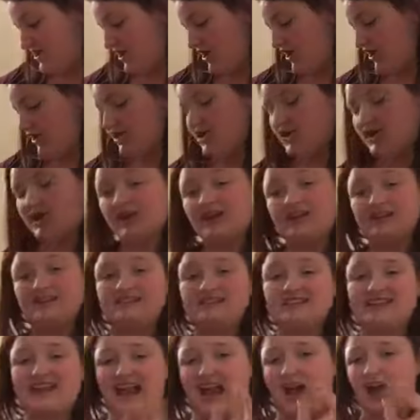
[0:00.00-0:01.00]

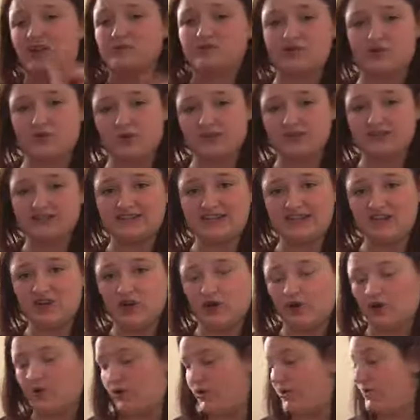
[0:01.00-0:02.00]
it's an outdoorsy
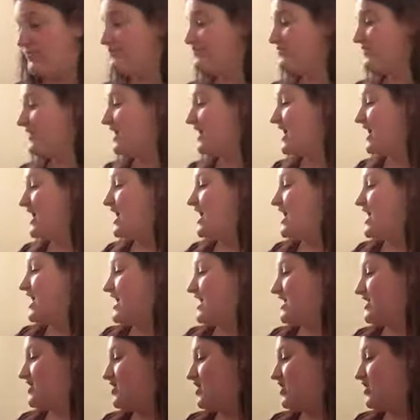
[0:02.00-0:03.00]
girl,
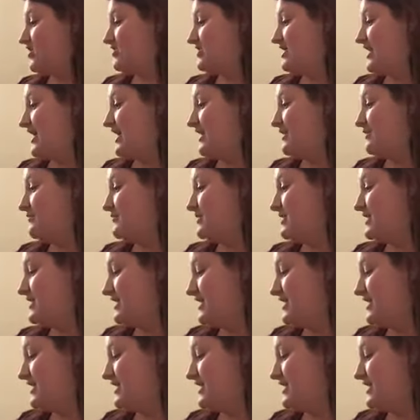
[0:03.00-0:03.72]
and her name,